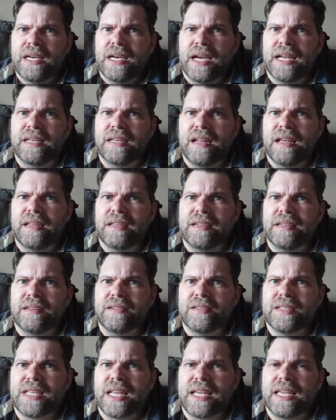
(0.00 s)
And,
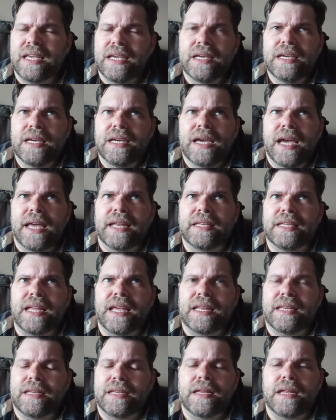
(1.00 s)
it's like,
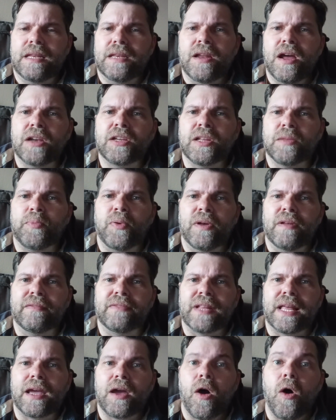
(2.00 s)
and not to the point
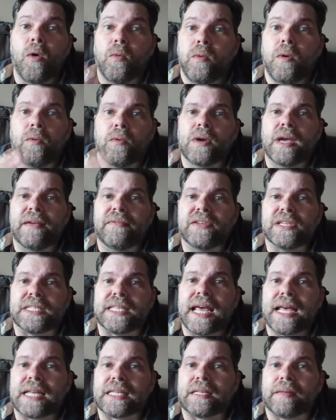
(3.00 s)
of like, oh, well, we'll give you a
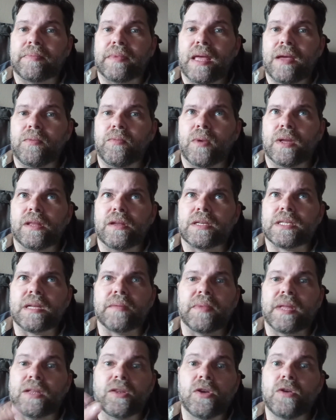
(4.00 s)
status update when there's
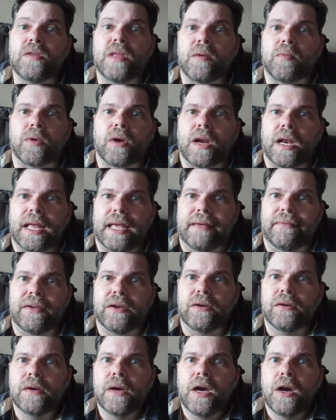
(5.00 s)
something new that we're going to give
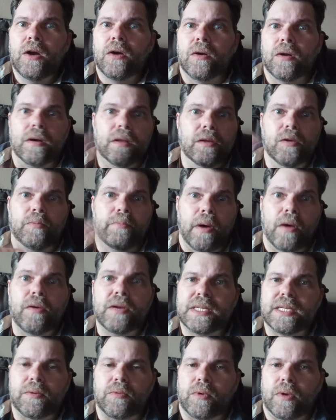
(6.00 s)
you, or a little
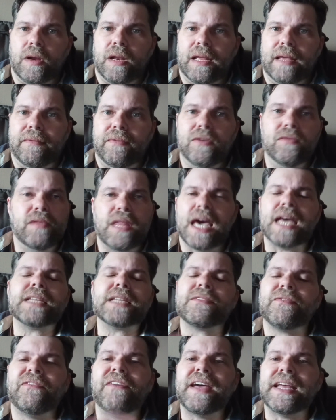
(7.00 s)
bonus that we're going to give you.
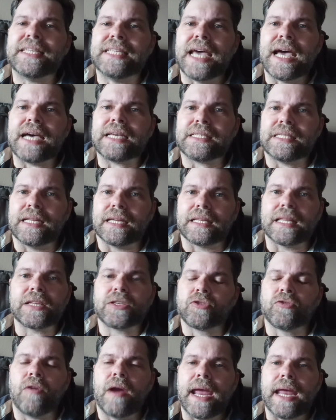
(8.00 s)
That's fantastic.
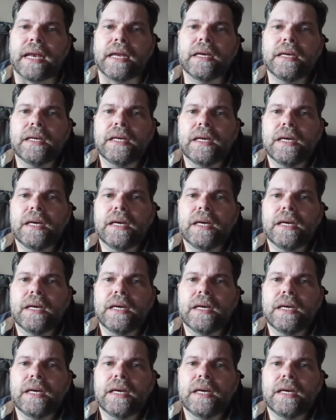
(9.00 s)
That's great.